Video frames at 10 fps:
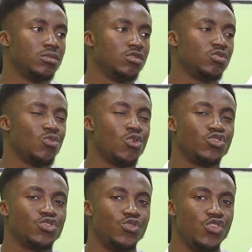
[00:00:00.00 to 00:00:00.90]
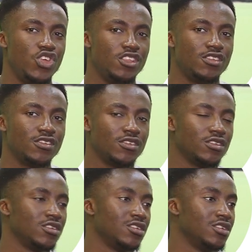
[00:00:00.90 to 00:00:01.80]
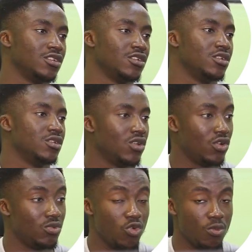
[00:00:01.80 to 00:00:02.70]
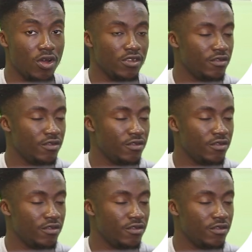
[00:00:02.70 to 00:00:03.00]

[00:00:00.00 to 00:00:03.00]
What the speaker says: small screens, on mobile